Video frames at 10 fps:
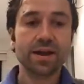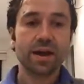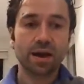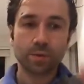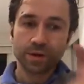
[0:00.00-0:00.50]

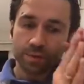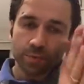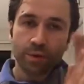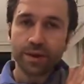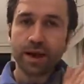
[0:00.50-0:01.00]
And we can
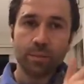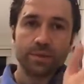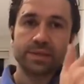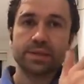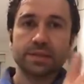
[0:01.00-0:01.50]
point our
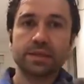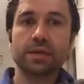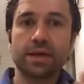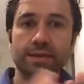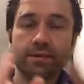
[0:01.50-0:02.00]
business in
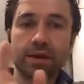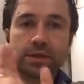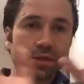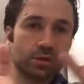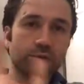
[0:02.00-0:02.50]
that
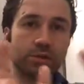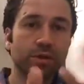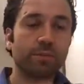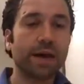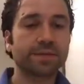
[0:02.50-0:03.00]
direction to be
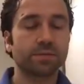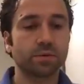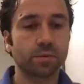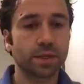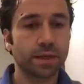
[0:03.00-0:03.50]
compatible
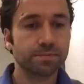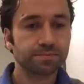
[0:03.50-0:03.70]
with it.